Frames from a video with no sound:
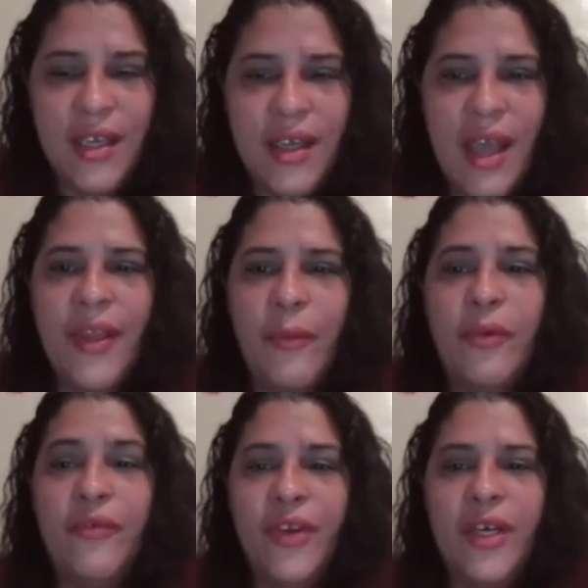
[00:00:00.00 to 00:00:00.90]
and they
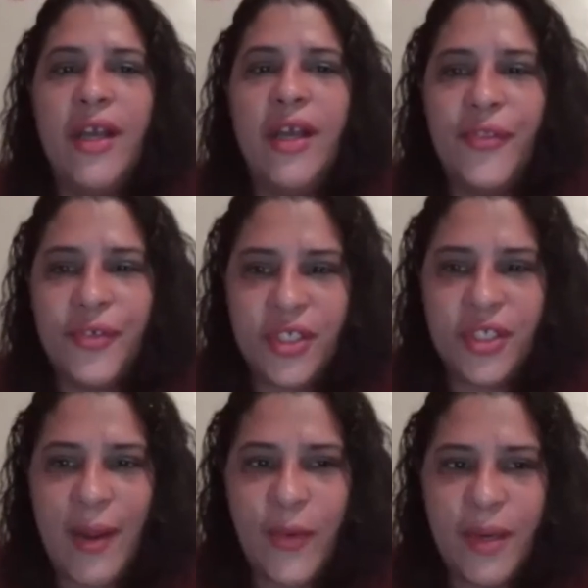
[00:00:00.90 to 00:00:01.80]
would really
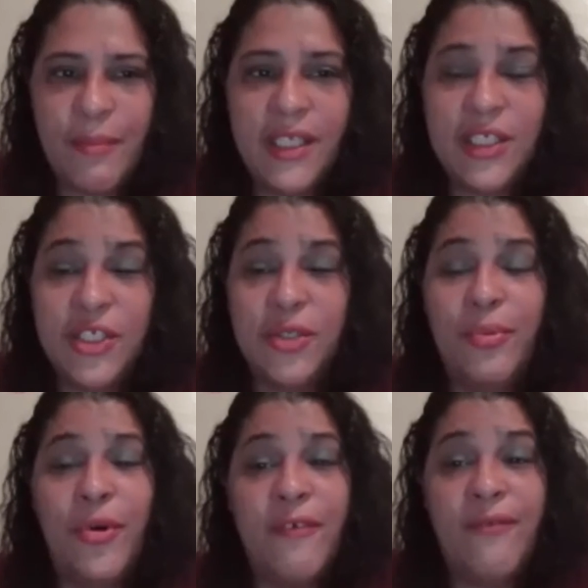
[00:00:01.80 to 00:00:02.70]
understand what it means to
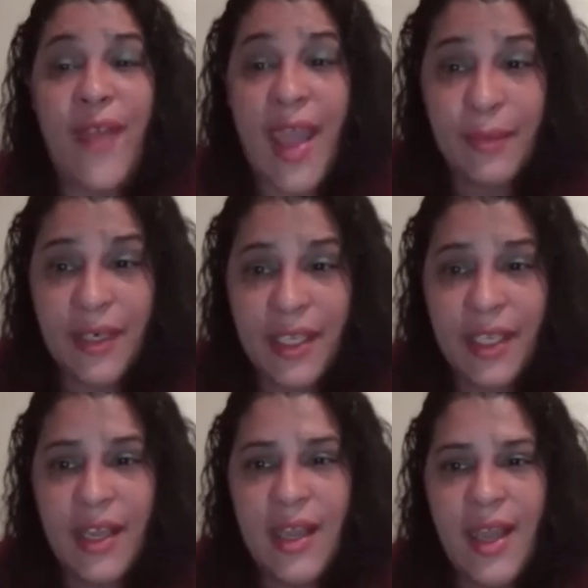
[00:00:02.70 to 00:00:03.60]
support a
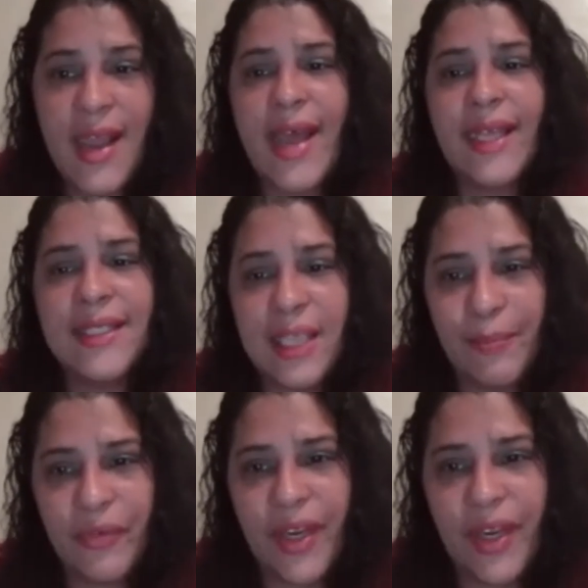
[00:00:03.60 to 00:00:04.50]
family and not
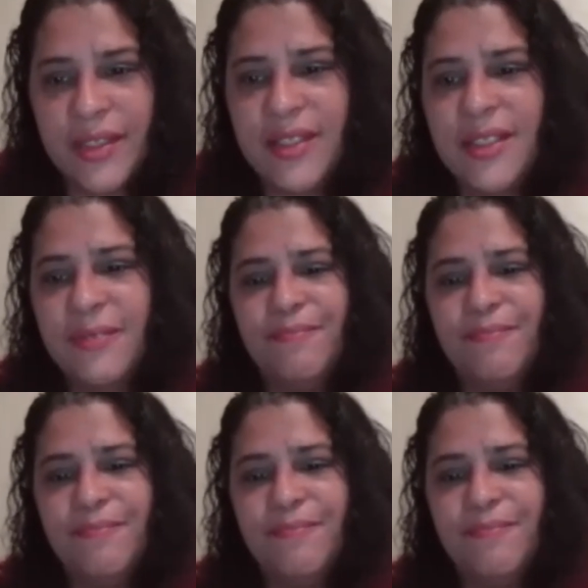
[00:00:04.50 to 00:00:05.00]
separate us.